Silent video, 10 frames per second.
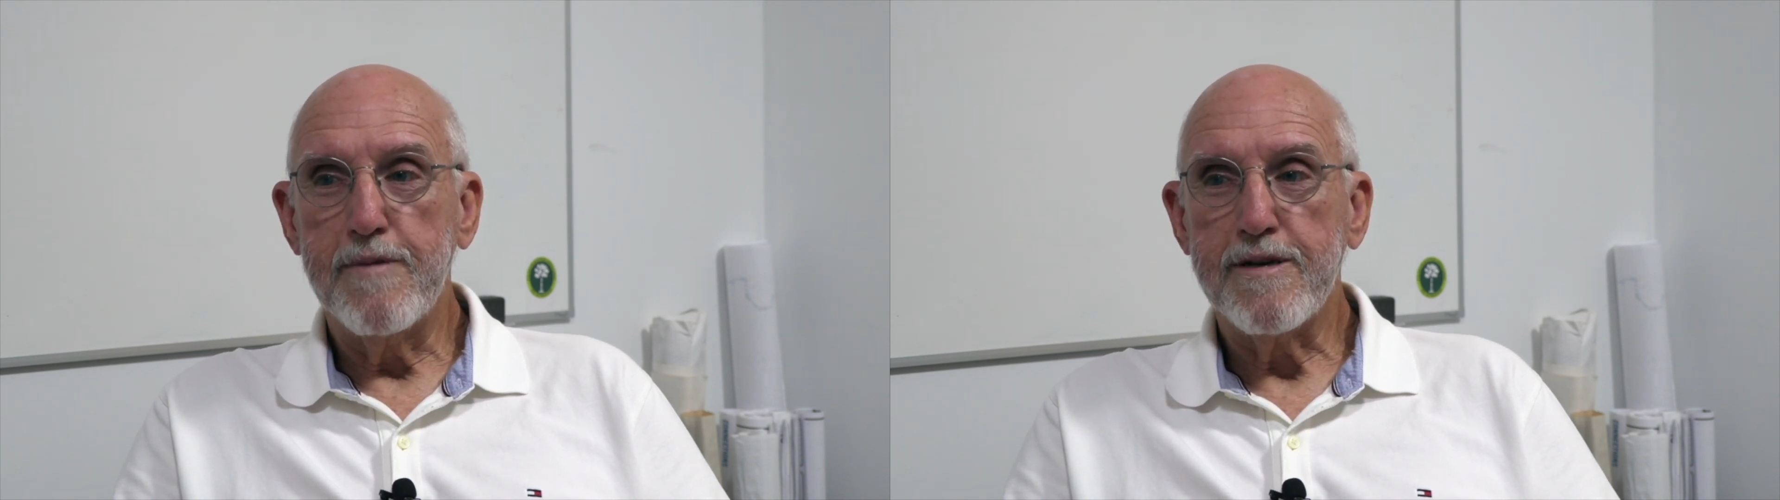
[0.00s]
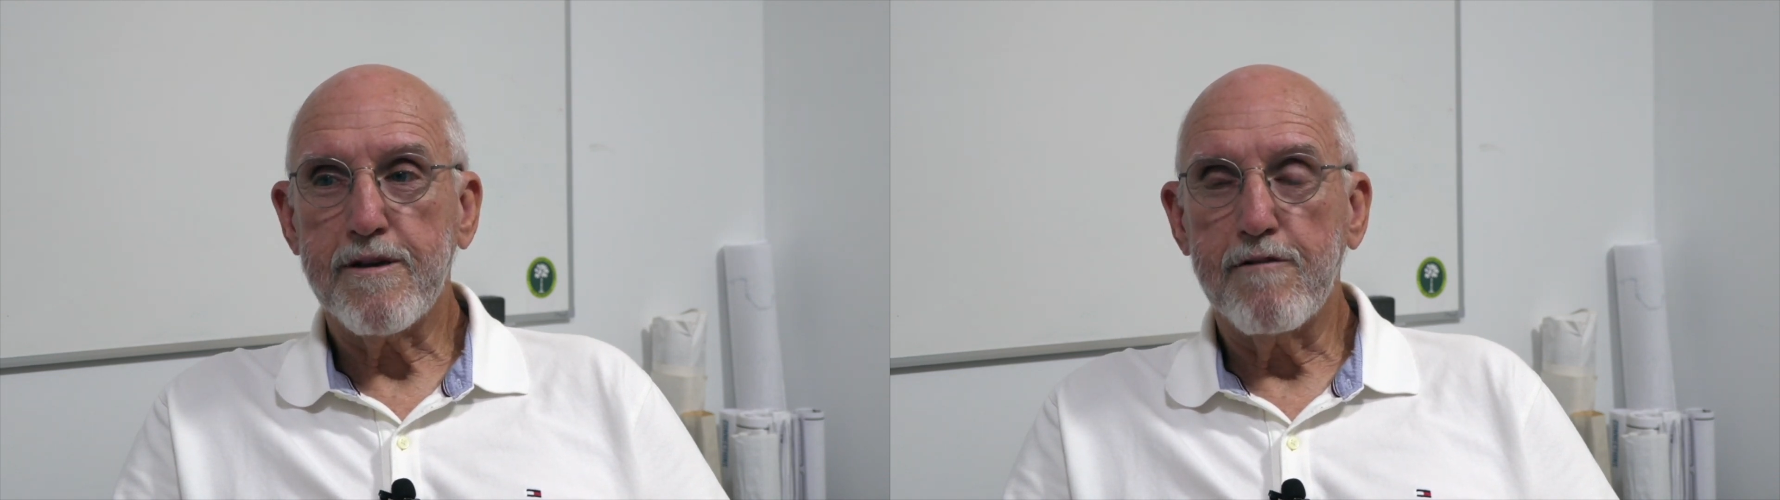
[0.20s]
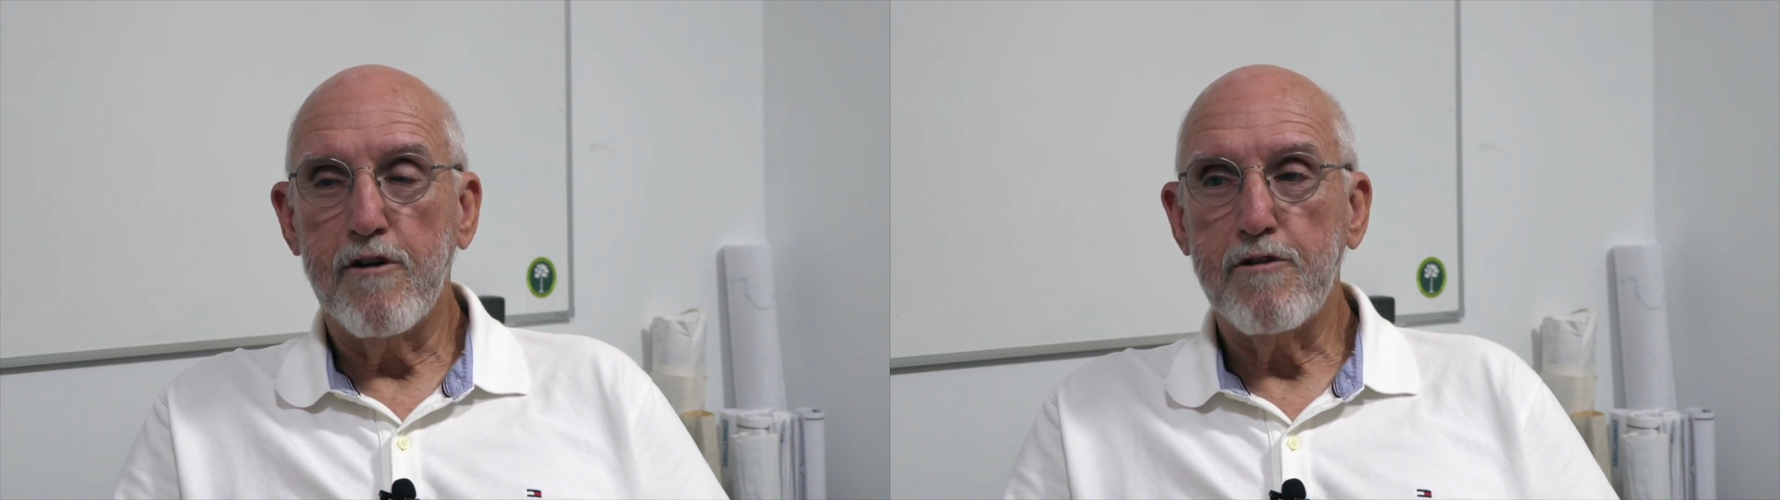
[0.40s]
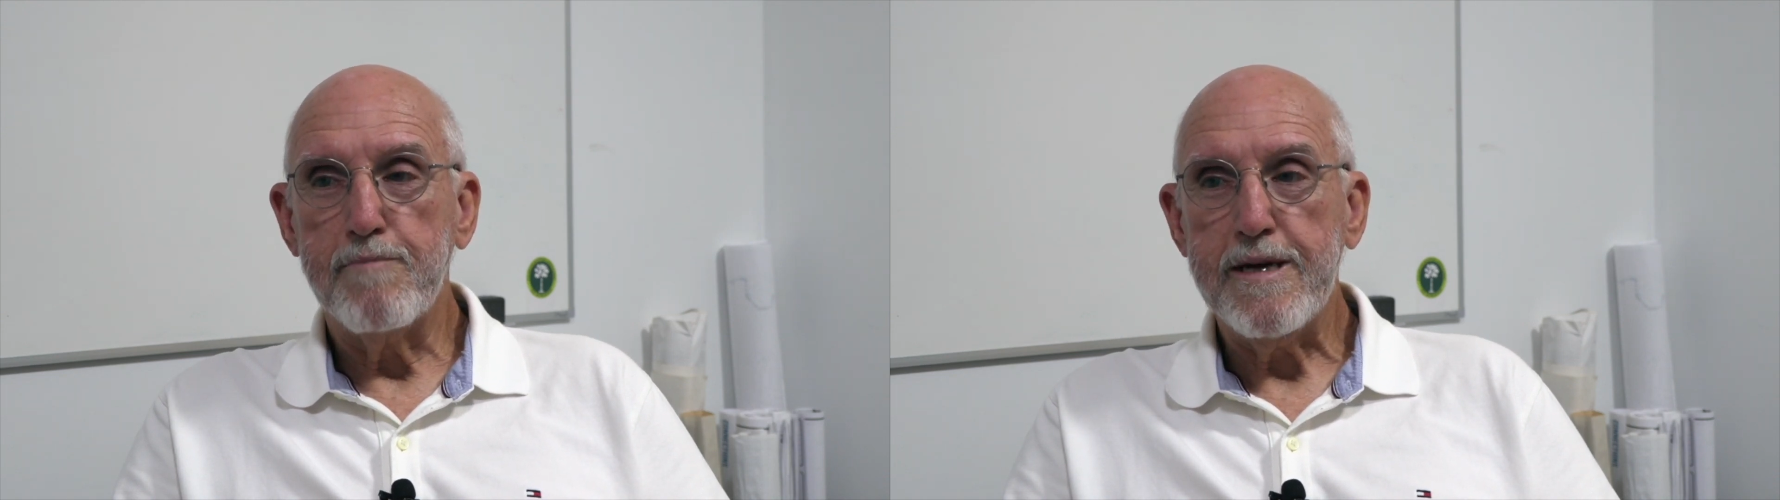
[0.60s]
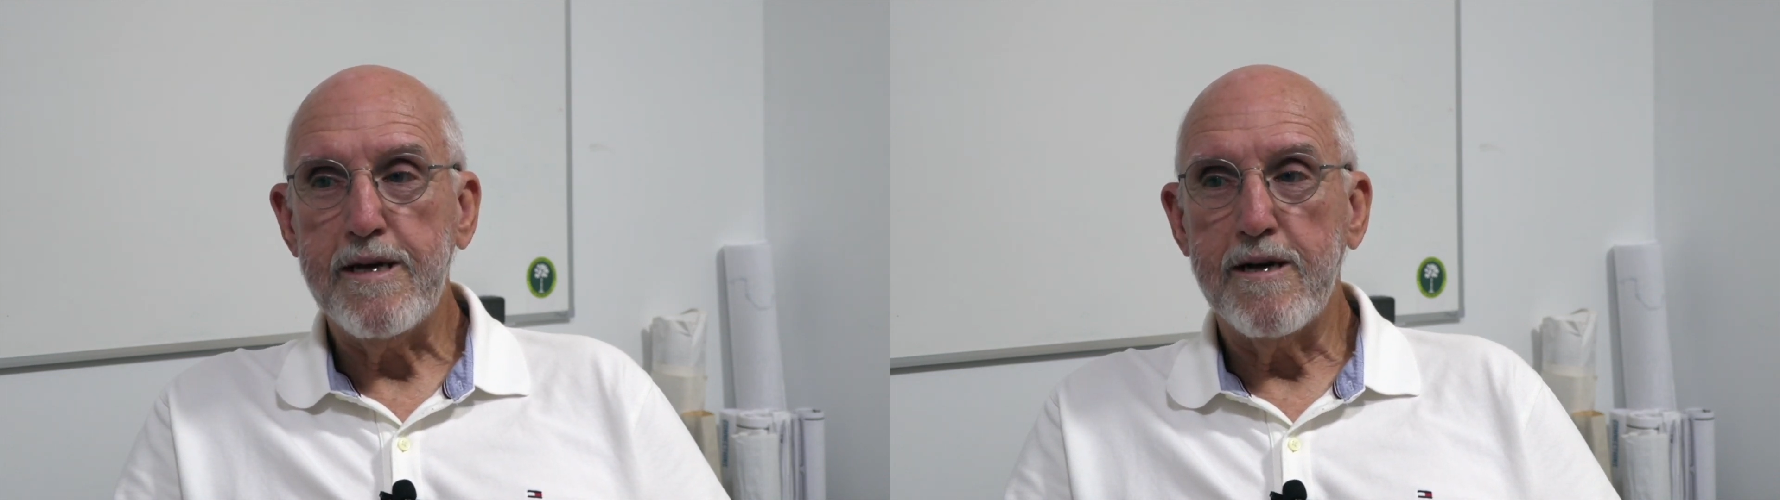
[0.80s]
is going to
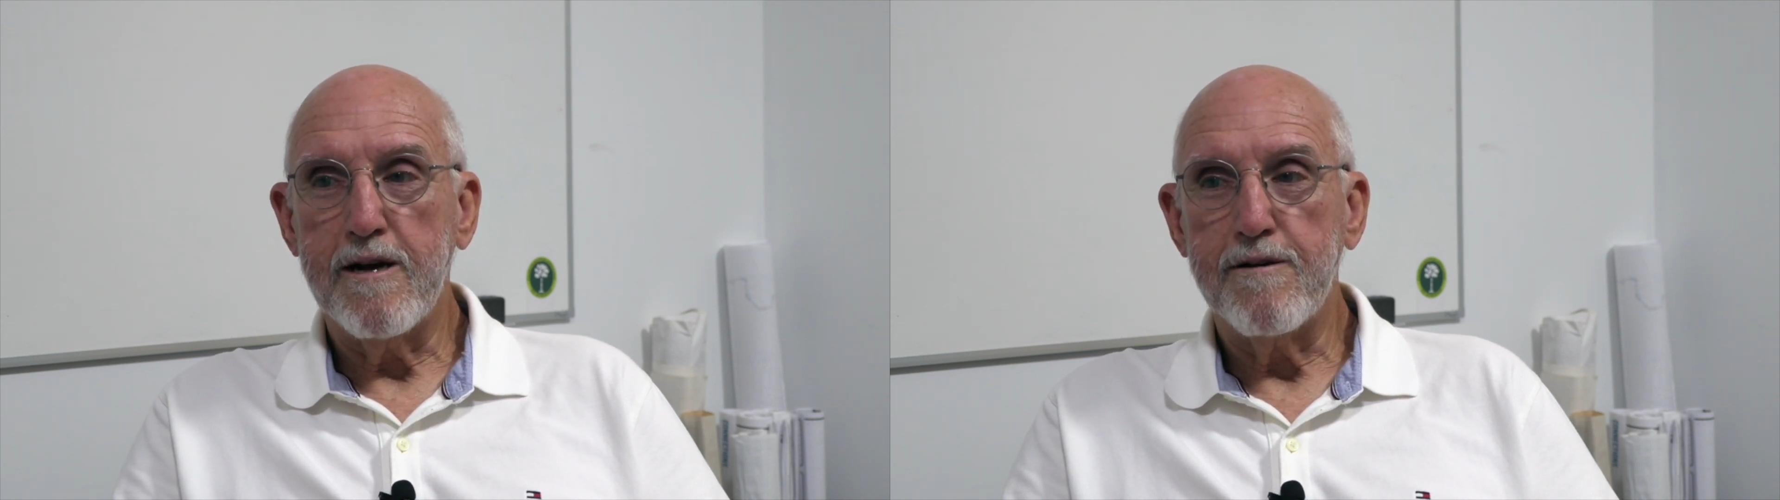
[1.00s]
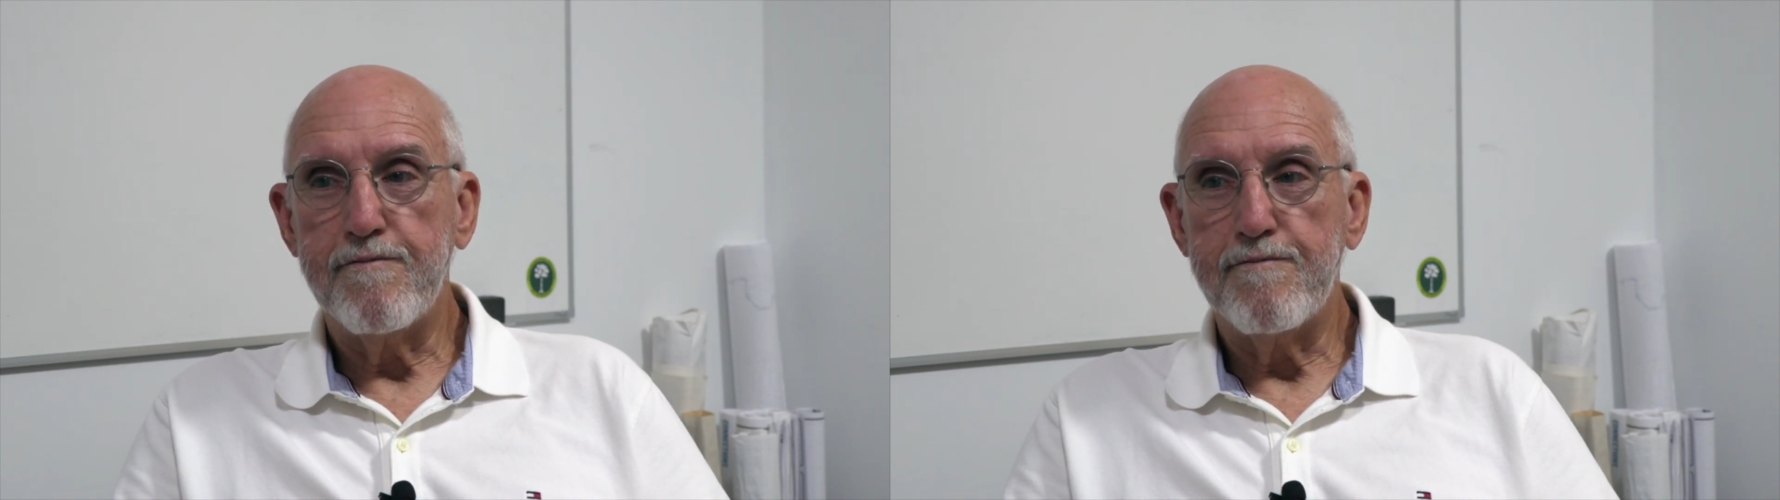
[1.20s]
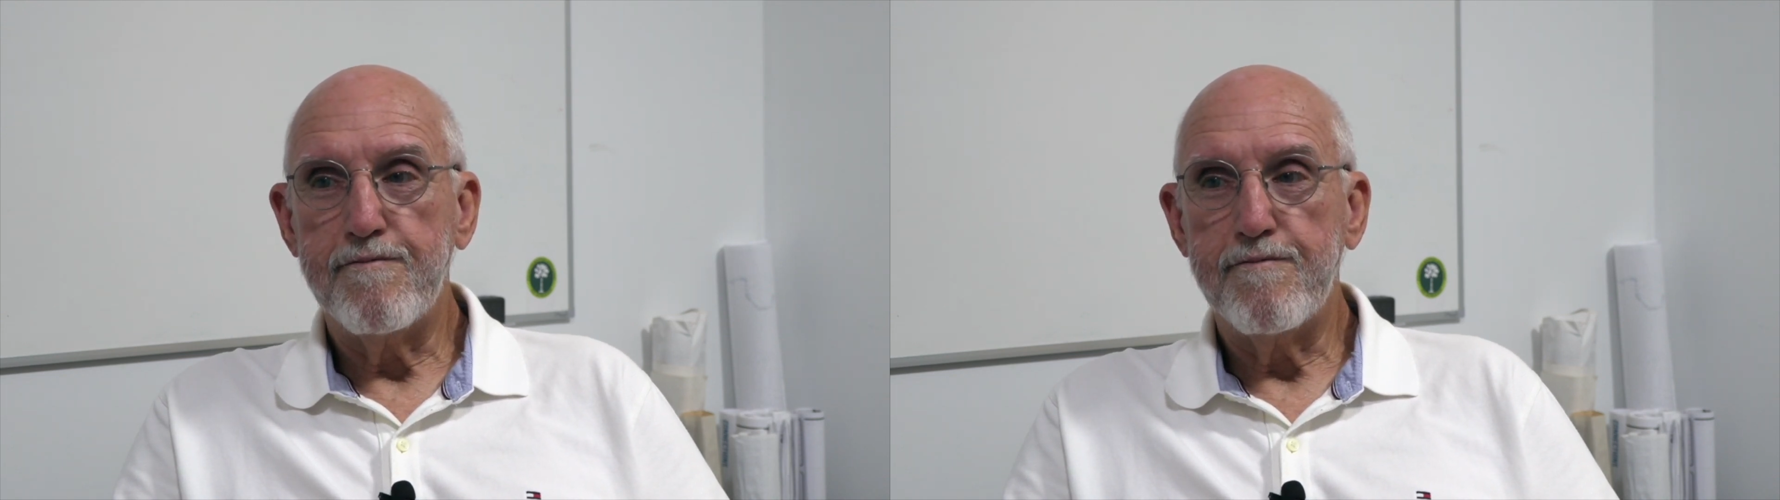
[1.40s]
be our